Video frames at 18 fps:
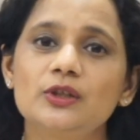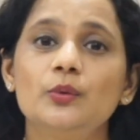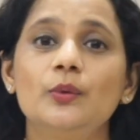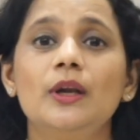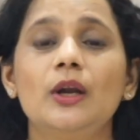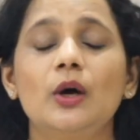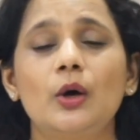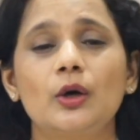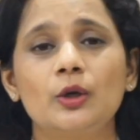you
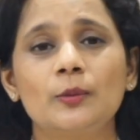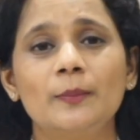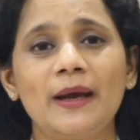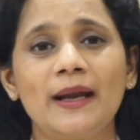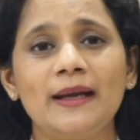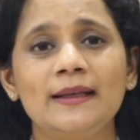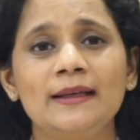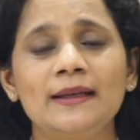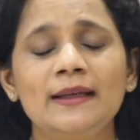will
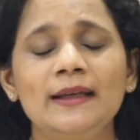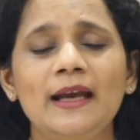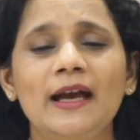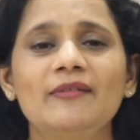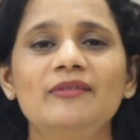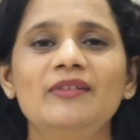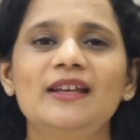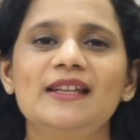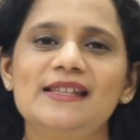automatically
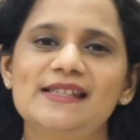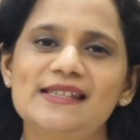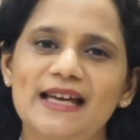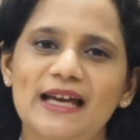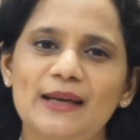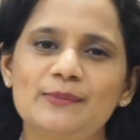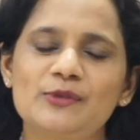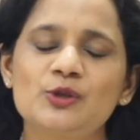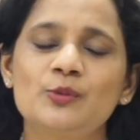have the
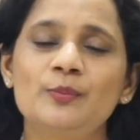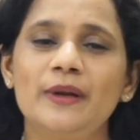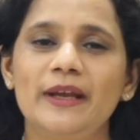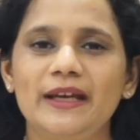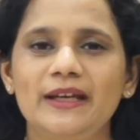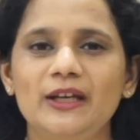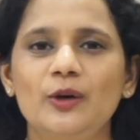enzymes to break